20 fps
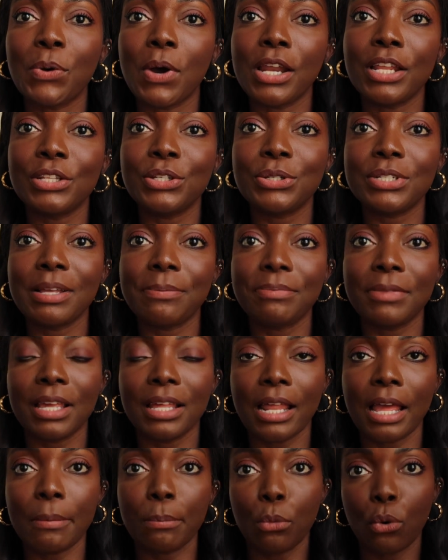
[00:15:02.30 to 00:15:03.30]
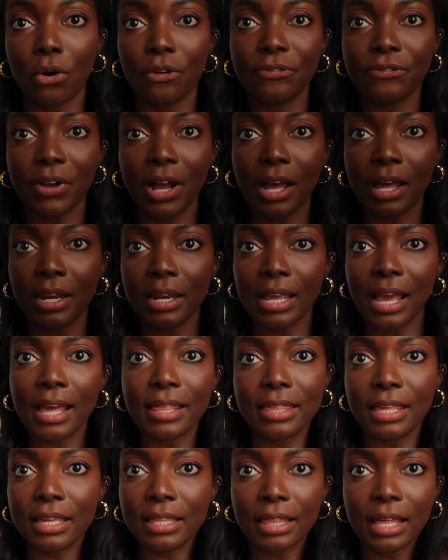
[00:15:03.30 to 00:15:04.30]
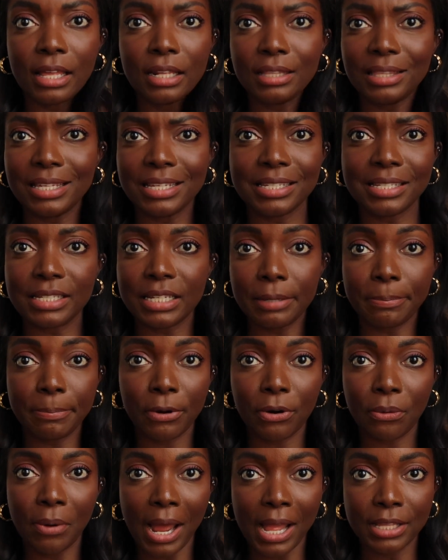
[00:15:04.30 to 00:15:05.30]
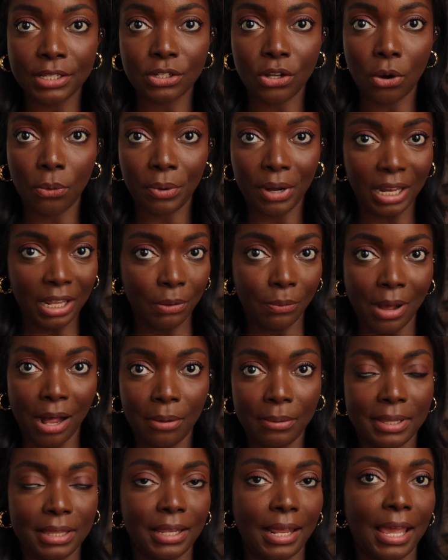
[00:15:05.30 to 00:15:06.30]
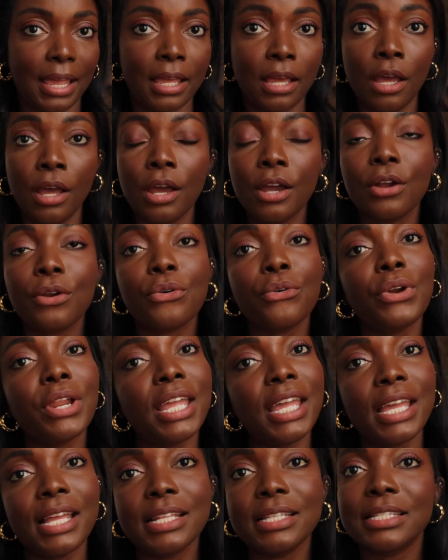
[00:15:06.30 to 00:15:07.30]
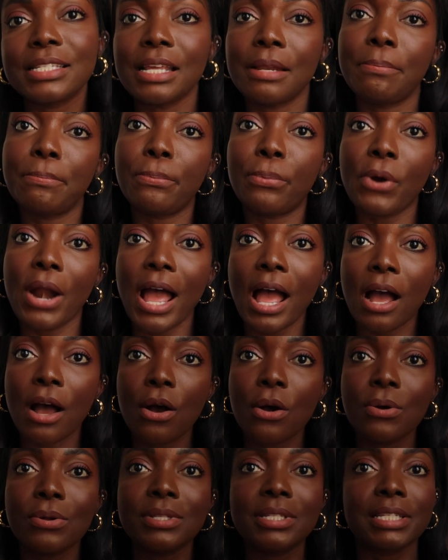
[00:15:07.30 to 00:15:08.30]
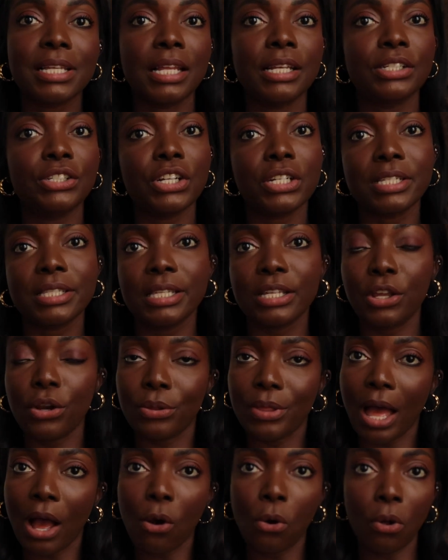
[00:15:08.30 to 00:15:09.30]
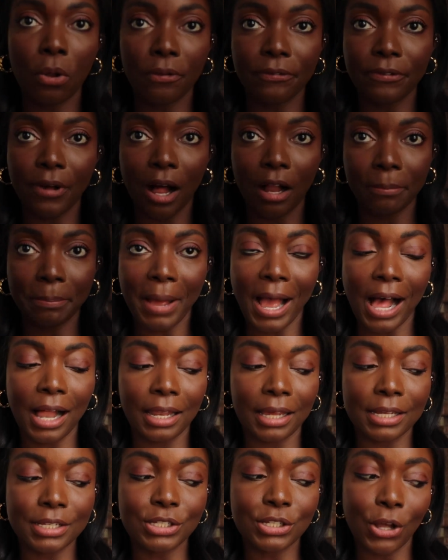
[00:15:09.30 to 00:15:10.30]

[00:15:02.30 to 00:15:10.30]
you want to do something like more fun, I think that these deeper reds go really well with like greens and browns and just, you know, that whole fall palette.